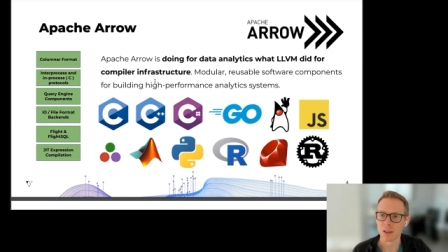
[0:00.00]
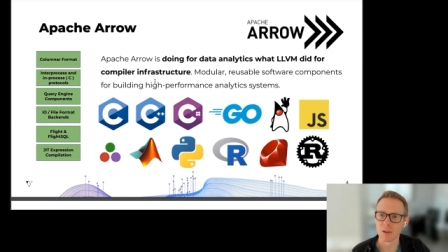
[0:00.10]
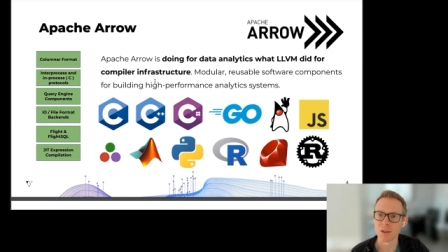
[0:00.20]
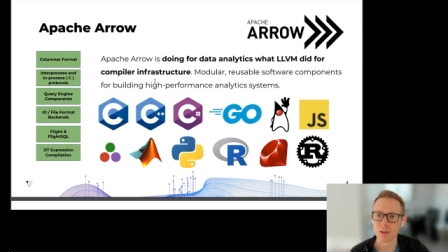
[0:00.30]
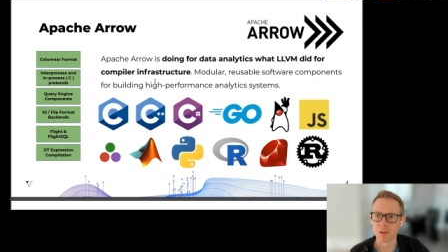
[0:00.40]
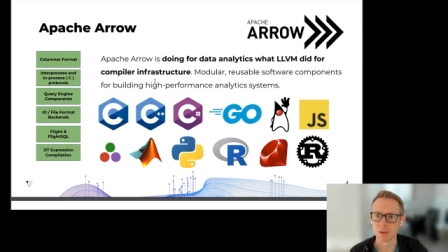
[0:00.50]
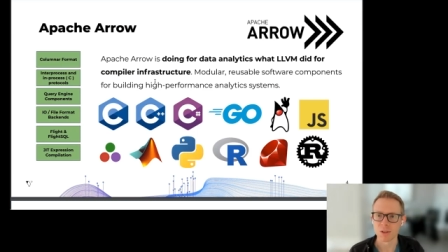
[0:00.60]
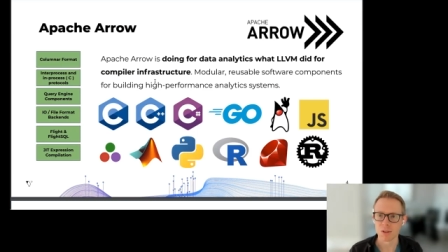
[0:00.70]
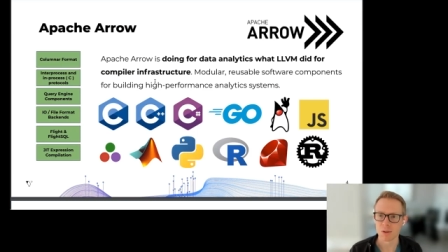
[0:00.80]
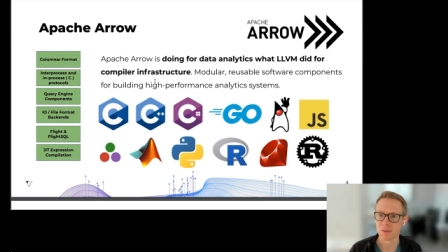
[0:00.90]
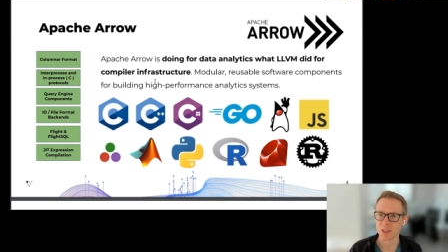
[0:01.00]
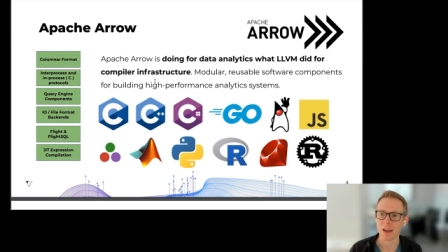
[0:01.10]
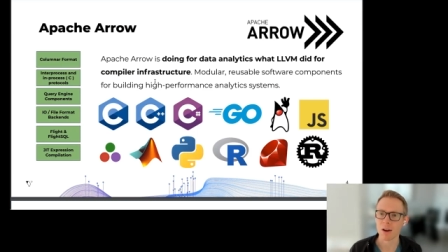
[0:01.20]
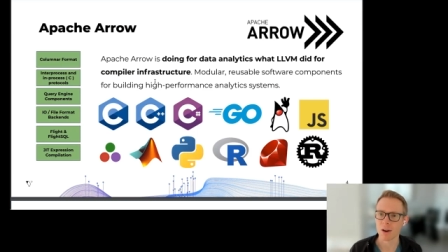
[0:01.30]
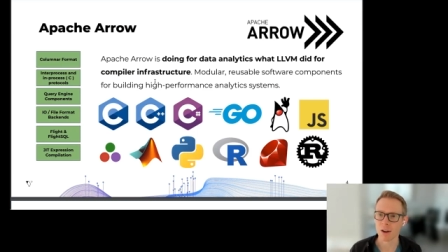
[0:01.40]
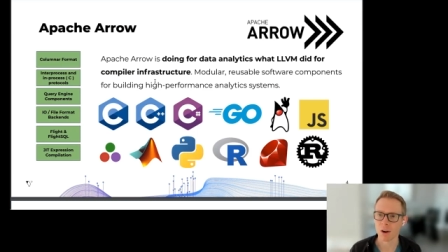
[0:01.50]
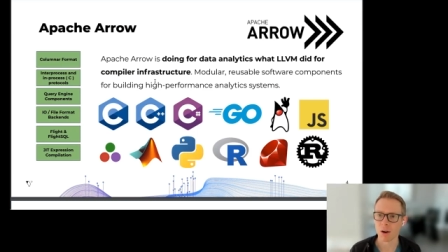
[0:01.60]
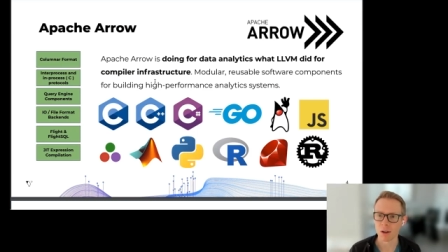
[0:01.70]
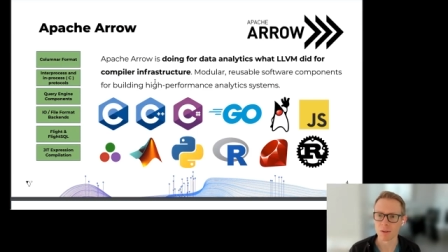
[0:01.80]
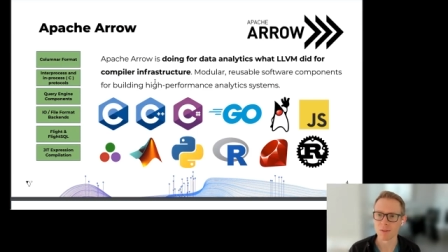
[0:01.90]
you know, to to sort of take on
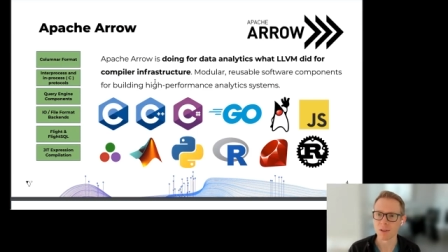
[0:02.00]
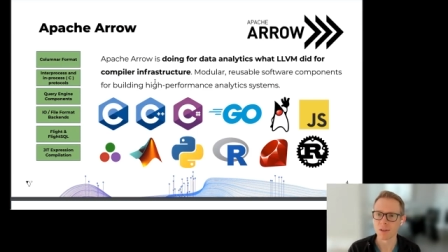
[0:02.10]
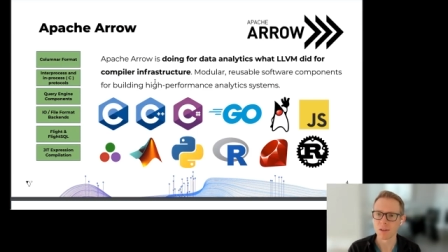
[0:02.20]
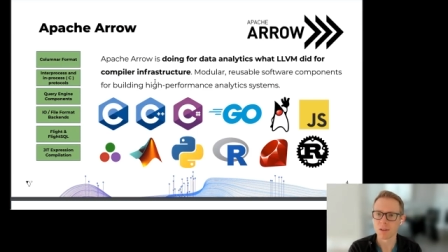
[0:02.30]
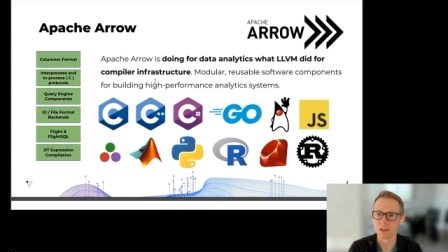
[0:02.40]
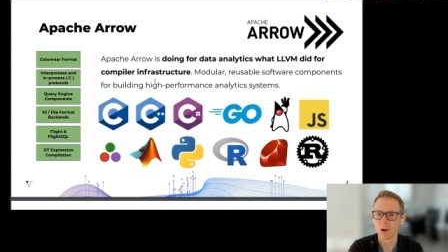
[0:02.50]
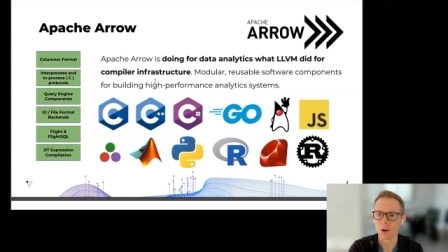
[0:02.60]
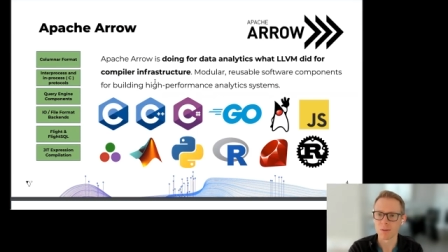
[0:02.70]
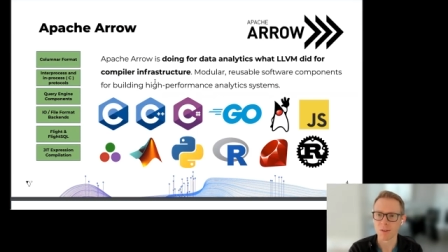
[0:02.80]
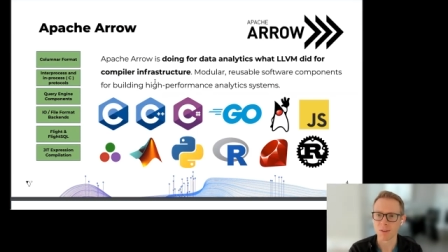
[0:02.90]
all of the you know all the